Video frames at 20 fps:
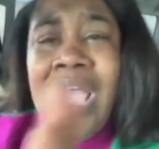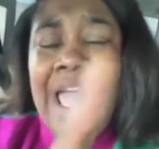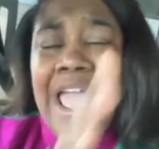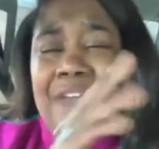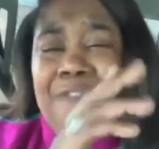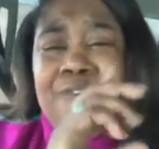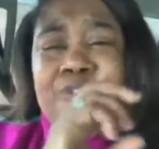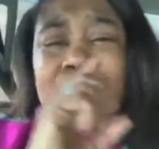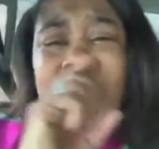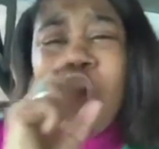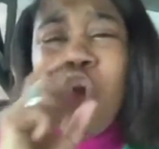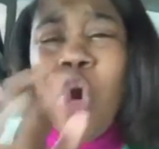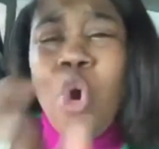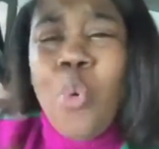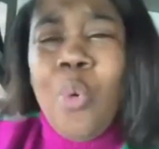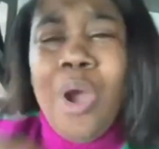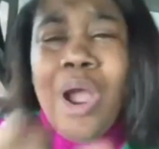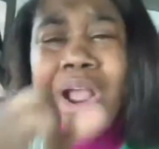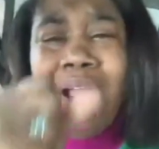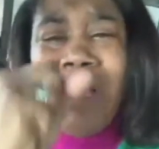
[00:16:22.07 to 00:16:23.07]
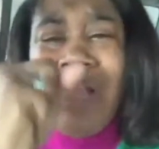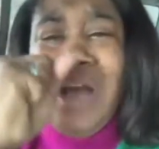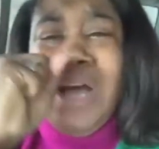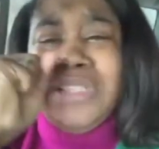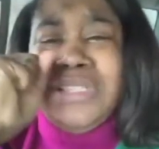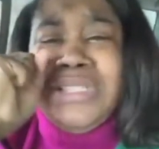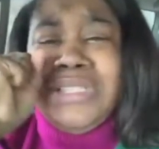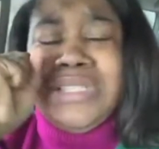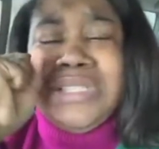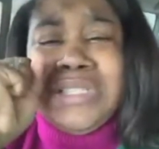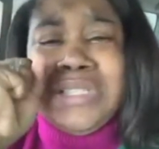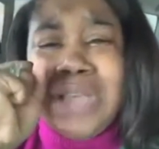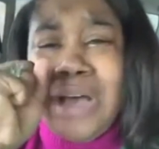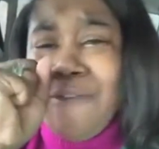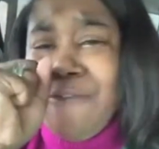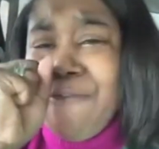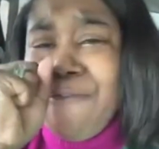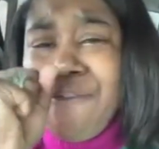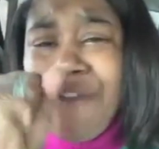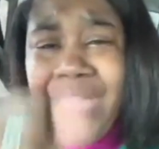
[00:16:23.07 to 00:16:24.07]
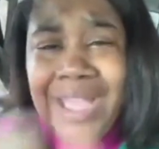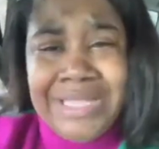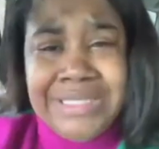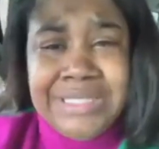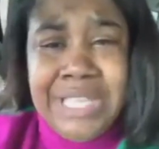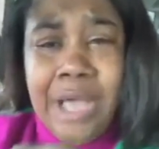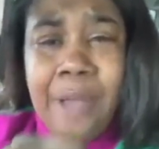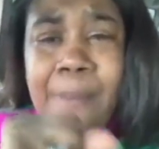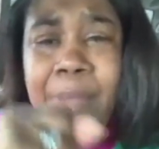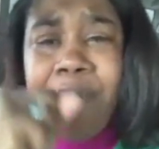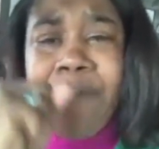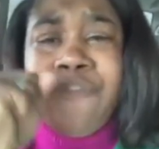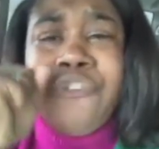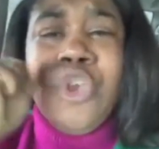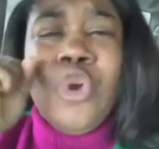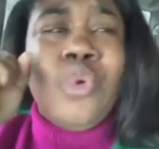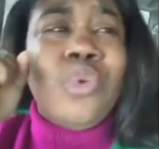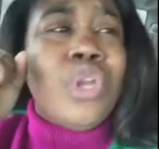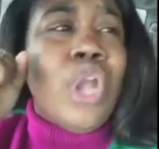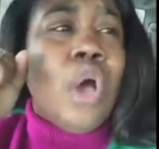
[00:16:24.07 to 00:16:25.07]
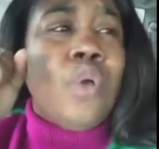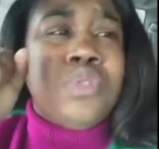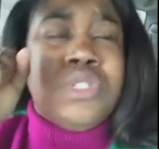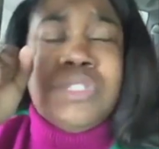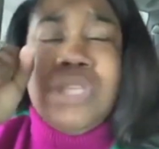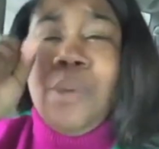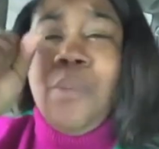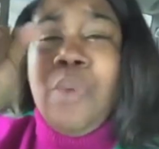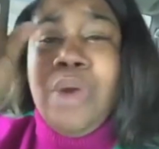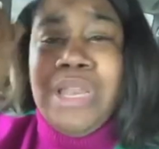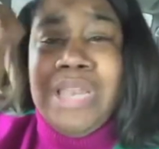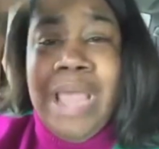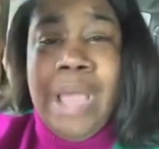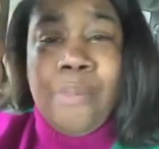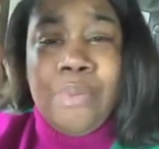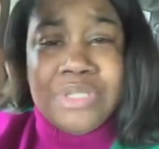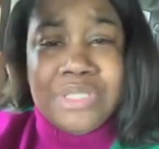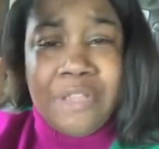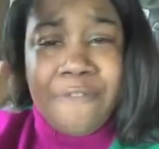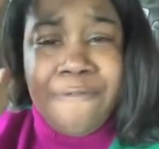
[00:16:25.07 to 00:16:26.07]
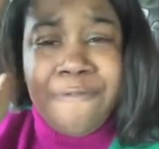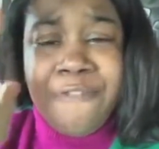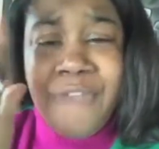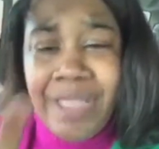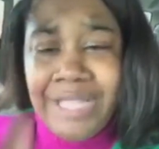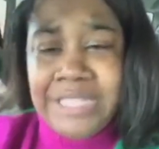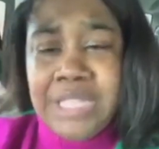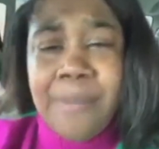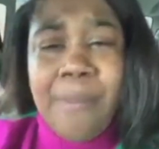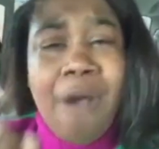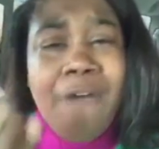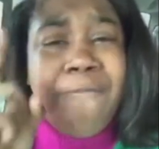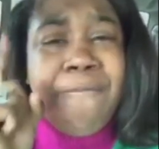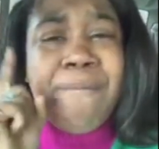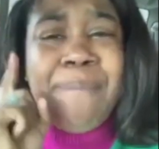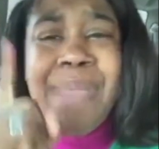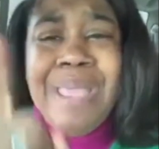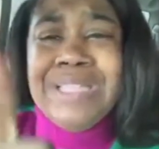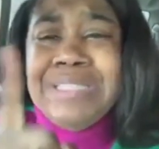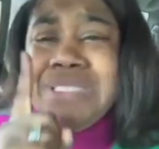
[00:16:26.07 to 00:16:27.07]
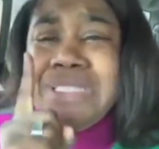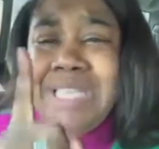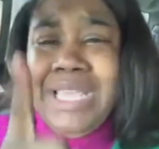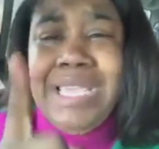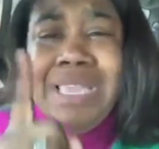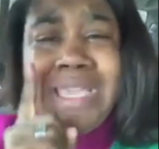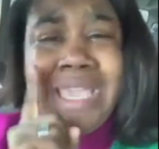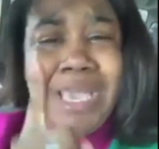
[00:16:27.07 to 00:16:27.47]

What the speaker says: If you were a victim, if you know someone that was a victim of Ben T.